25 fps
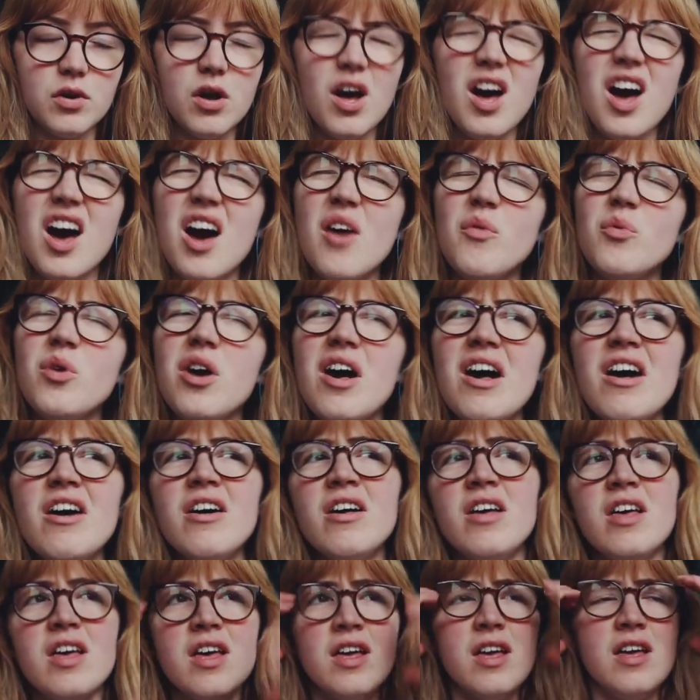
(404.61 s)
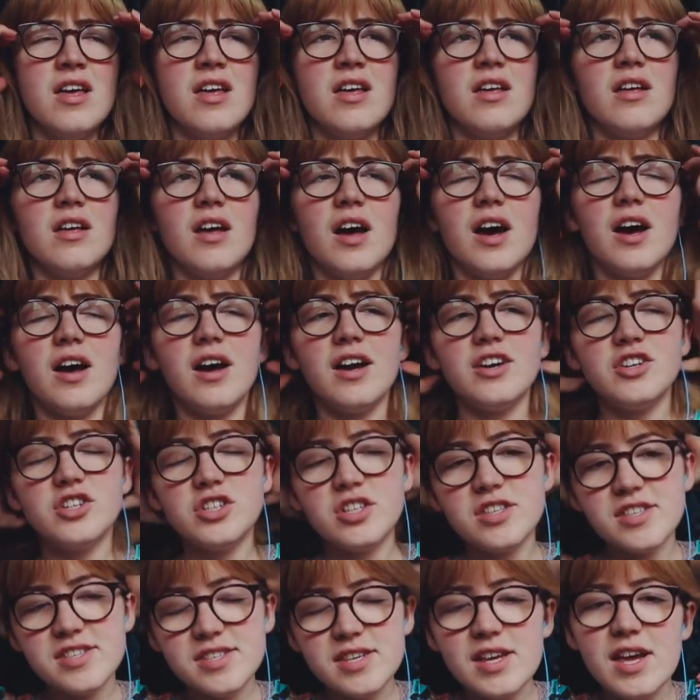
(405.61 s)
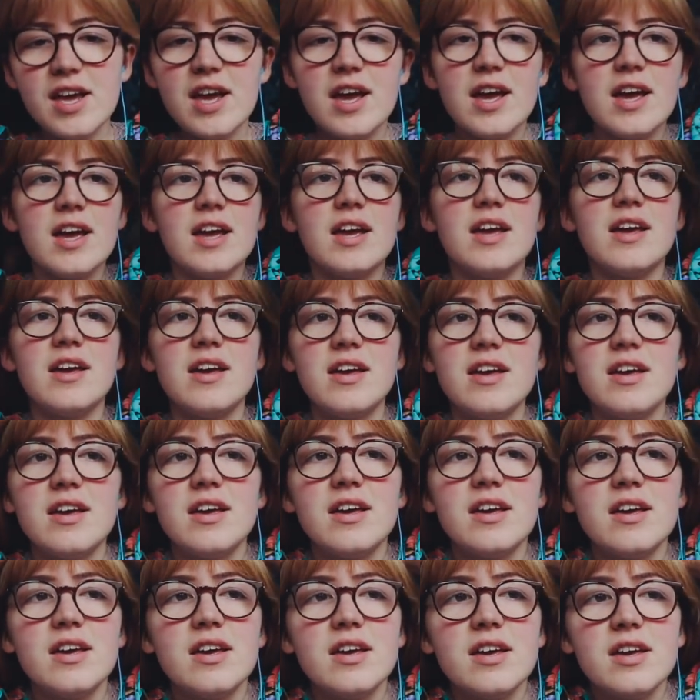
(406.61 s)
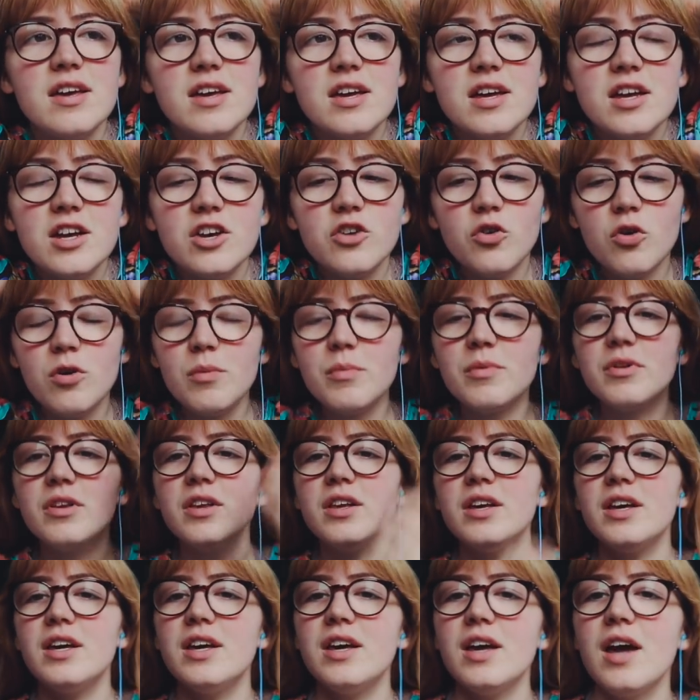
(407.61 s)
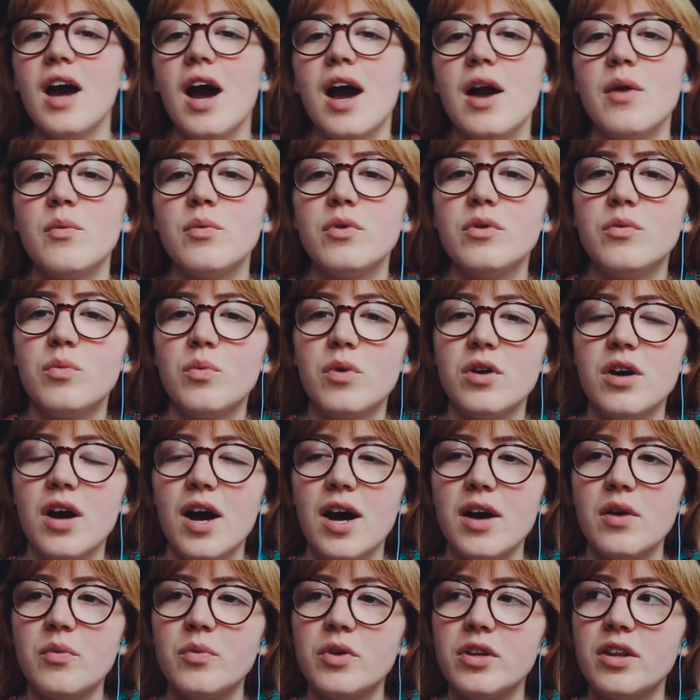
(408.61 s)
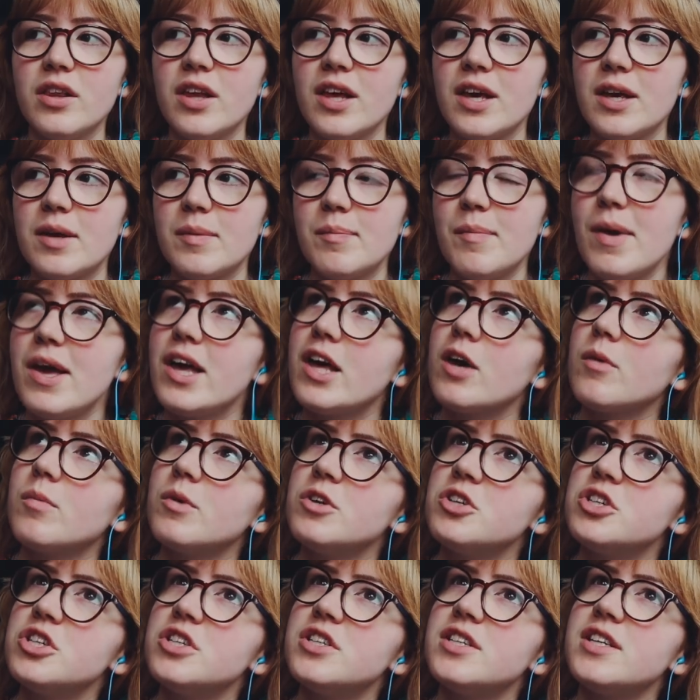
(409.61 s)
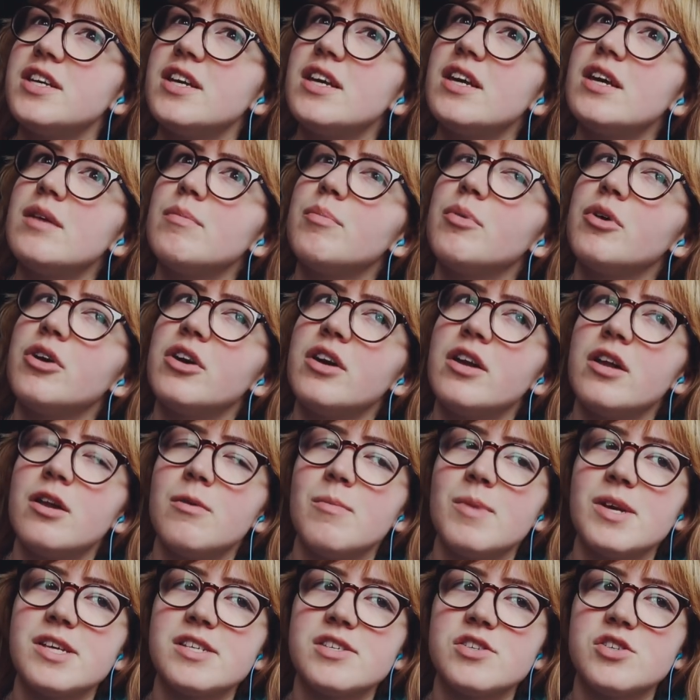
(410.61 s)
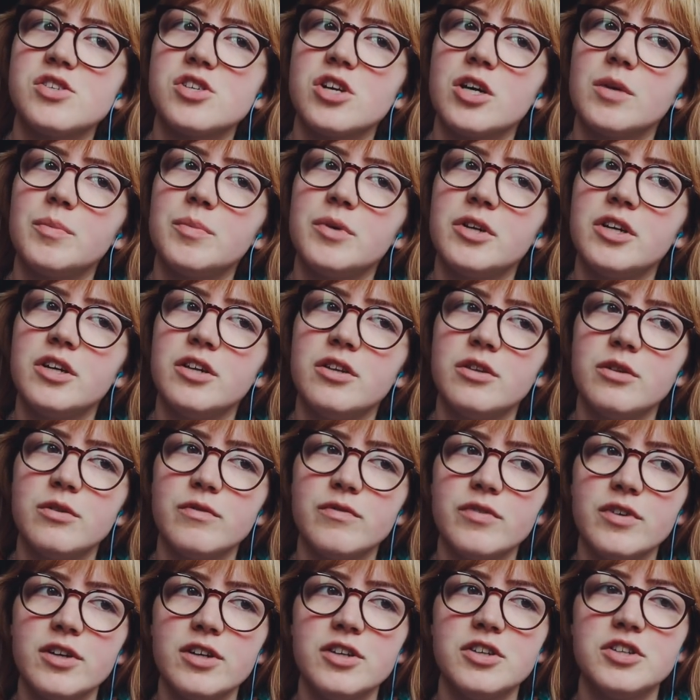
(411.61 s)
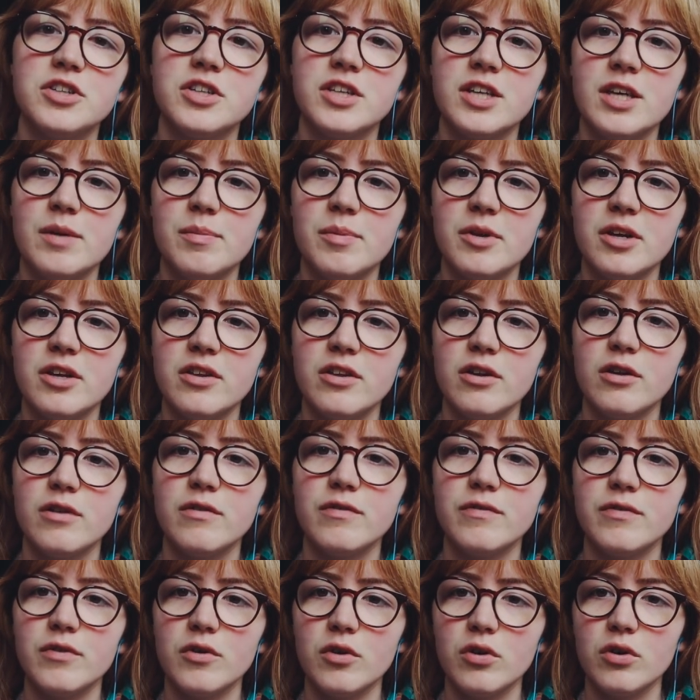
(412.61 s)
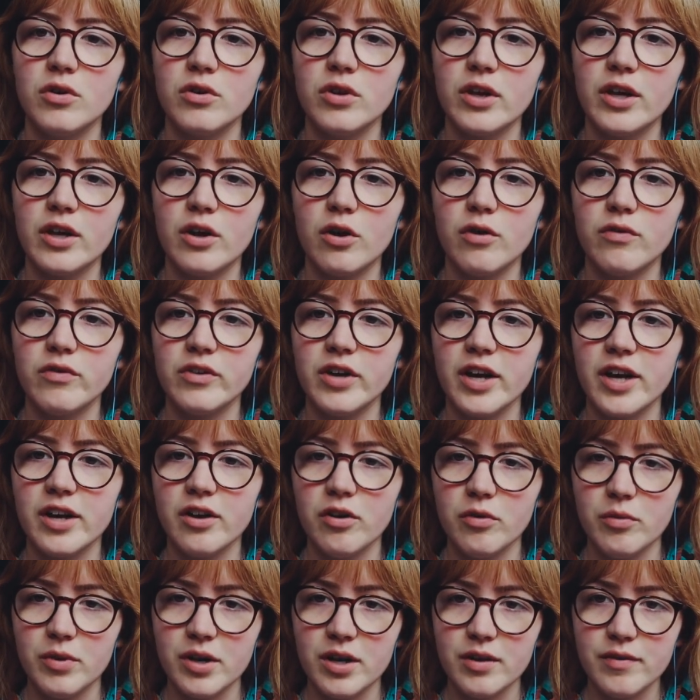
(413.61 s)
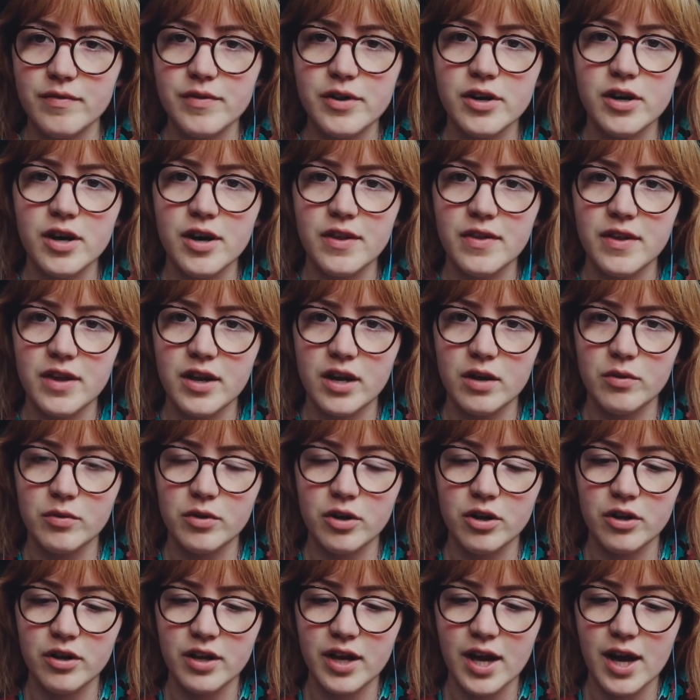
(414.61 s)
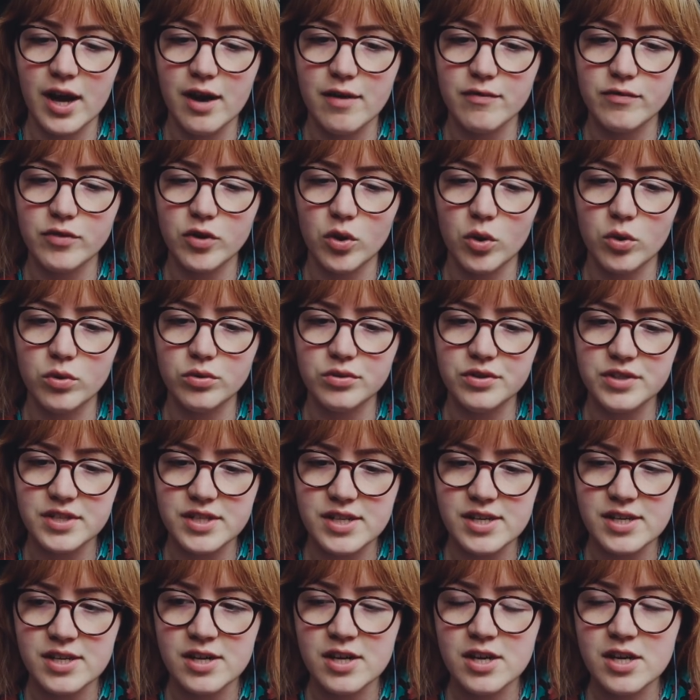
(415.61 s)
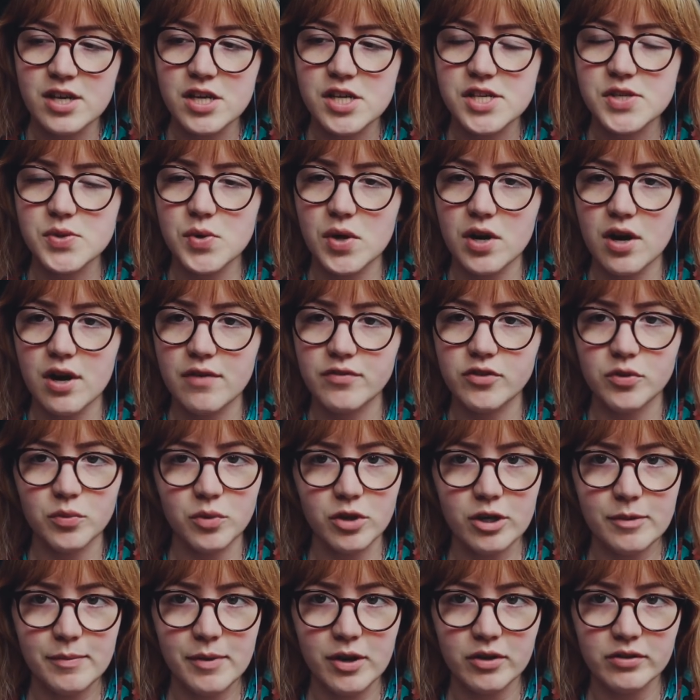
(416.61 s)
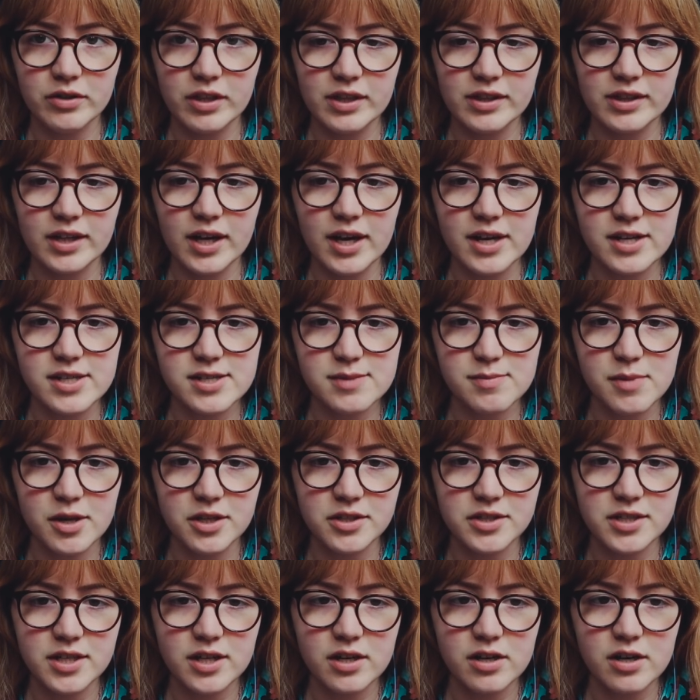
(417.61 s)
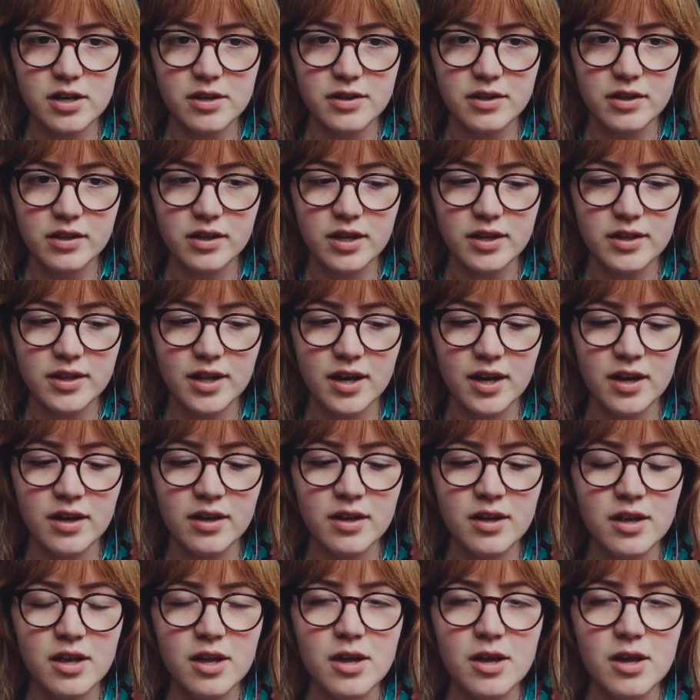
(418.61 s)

Uh, well, I should say normally I would want I would like make a bunch of tea, put it in a mason jar, put it in the fridge and keep it in there for like overnight or whatever, and then I would already have cold tea, so I don't have to worry about like the ice melting or anything like that.